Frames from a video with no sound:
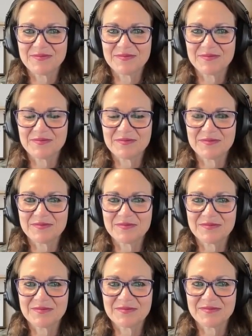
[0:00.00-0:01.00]

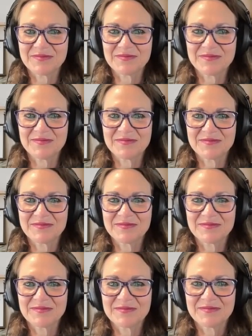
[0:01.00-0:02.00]

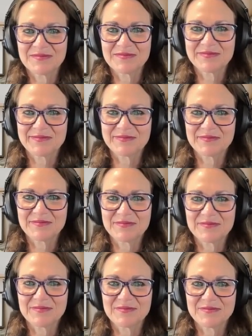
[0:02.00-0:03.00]

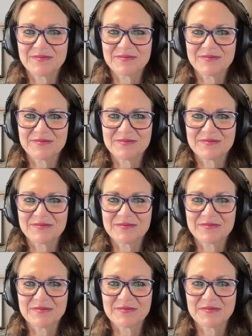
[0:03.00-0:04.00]

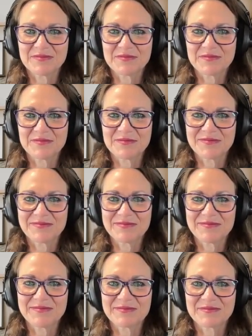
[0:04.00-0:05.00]

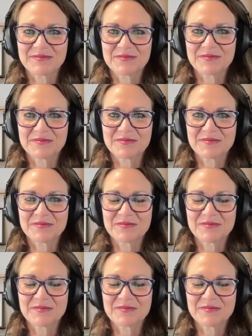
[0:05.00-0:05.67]
(silent)